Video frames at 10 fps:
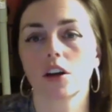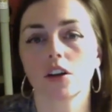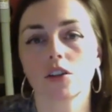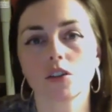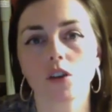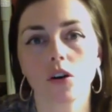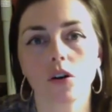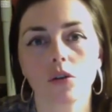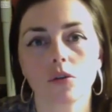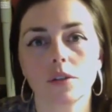
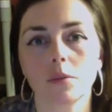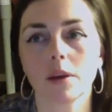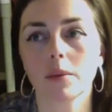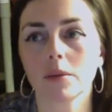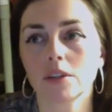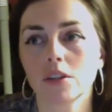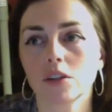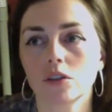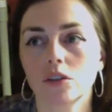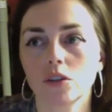So to be able
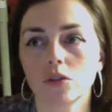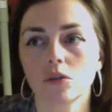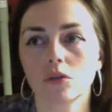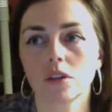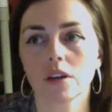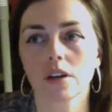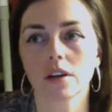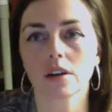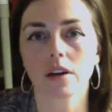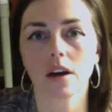to do
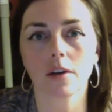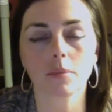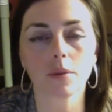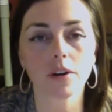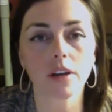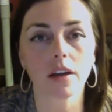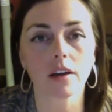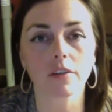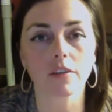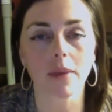the unburdening
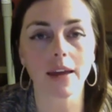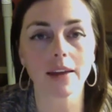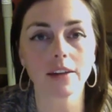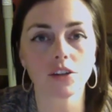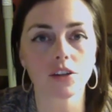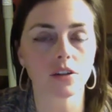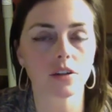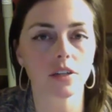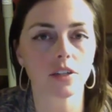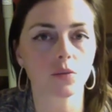of a manager
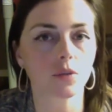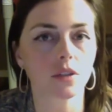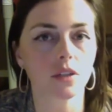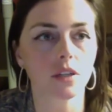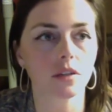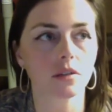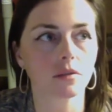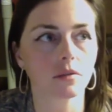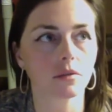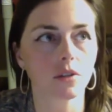is really
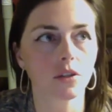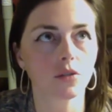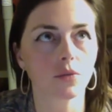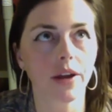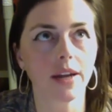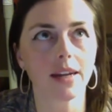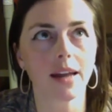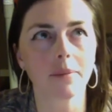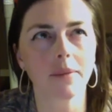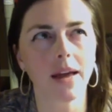great. And
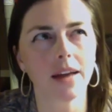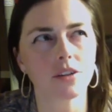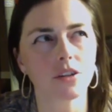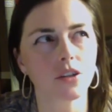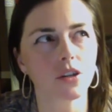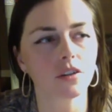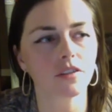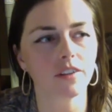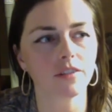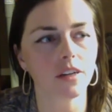I'm not sure if
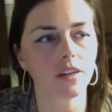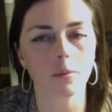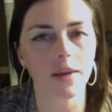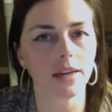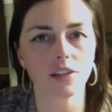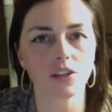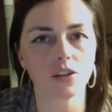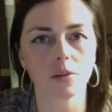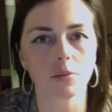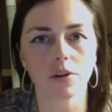I've done a manager
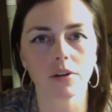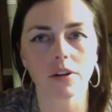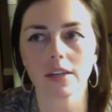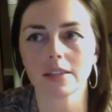unburdening in a